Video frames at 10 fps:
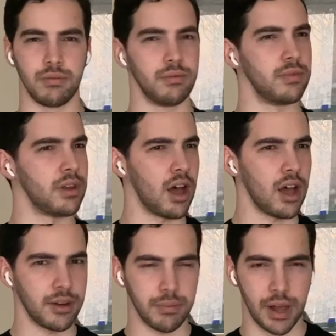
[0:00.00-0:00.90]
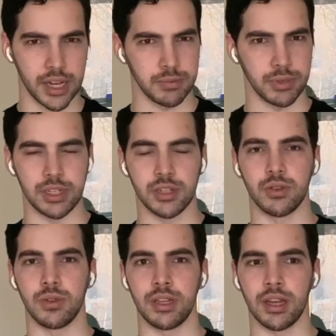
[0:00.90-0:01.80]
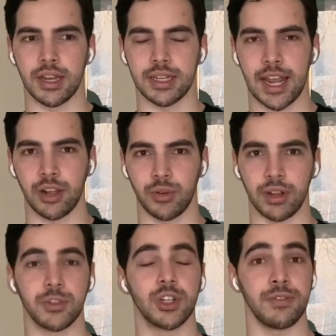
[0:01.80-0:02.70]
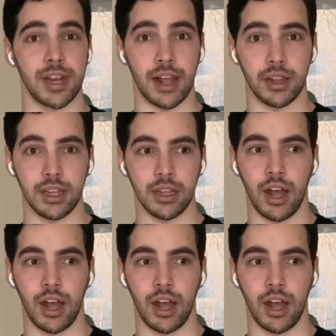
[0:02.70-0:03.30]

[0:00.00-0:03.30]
nod possibly to the tailoring of Cifanelli,